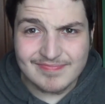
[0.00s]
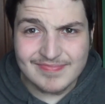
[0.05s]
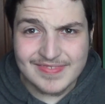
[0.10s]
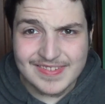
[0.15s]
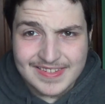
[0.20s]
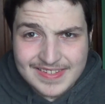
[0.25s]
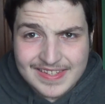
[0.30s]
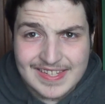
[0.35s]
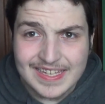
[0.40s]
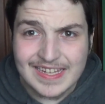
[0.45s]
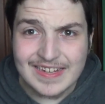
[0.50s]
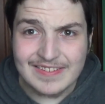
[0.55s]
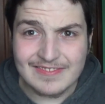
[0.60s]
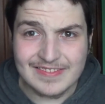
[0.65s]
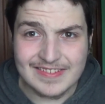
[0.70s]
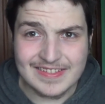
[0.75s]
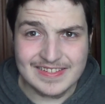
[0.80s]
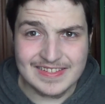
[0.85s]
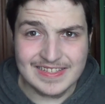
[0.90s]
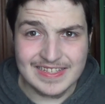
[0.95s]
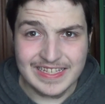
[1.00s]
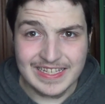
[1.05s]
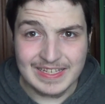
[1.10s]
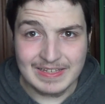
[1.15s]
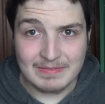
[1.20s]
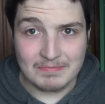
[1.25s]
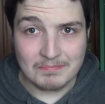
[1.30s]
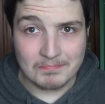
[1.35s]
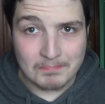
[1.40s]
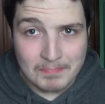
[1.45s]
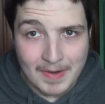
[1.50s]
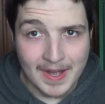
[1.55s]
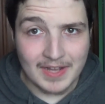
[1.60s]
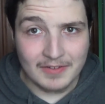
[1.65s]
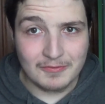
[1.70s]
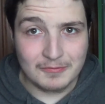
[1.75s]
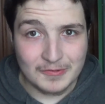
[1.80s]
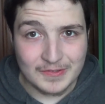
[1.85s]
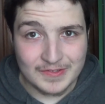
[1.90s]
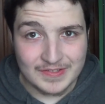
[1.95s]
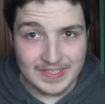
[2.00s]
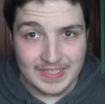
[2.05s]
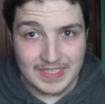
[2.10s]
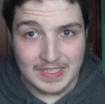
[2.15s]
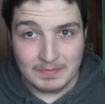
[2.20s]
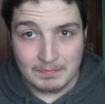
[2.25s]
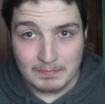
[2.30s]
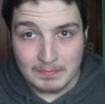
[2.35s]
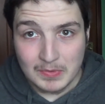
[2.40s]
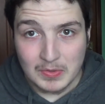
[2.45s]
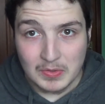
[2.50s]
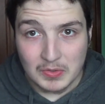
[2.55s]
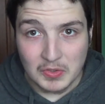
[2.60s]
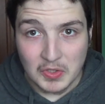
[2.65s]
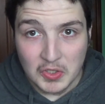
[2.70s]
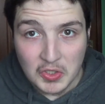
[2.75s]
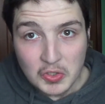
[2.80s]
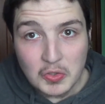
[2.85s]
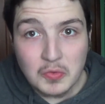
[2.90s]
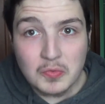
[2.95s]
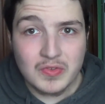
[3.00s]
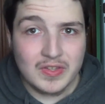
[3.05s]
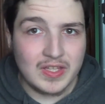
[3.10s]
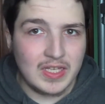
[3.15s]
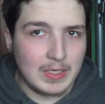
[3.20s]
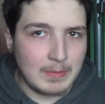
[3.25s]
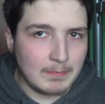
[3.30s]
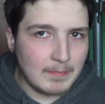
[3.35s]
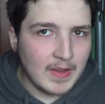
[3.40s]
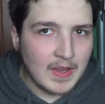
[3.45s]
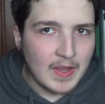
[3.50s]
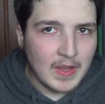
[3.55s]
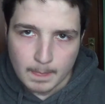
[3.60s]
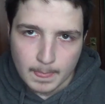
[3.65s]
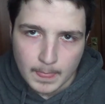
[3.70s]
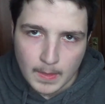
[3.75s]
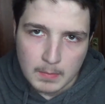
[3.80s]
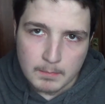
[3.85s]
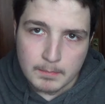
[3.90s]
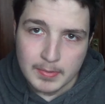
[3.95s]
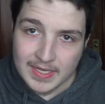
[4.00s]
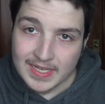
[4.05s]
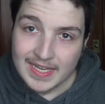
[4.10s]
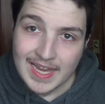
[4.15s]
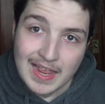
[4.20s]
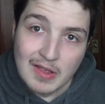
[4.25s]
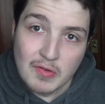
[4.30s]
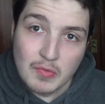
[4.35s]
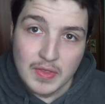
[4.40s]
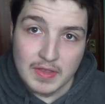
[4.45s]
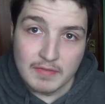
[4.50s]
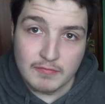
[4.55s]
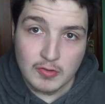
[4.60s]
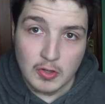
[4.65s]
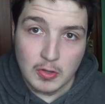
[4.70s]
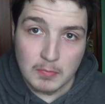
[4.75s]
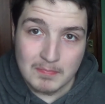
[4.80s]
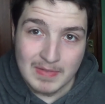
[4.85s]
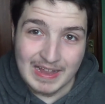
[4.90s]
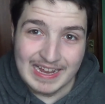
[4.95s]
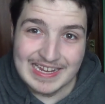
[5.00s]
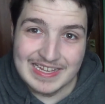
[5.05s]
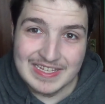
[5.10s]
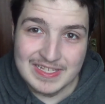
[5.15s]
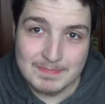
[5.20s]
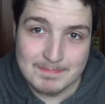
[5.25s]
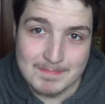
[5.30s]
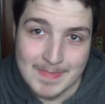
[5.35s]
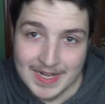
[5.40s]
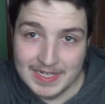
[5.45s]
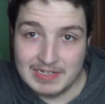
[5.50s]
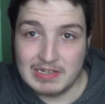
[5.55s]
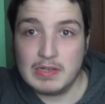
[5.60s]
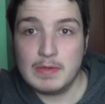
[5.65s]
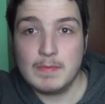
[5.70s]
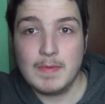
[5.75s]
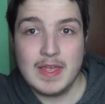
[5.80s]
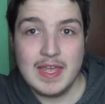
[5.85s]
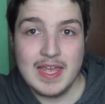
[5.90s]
seriously bad for a new team. But now they've come back as Manor.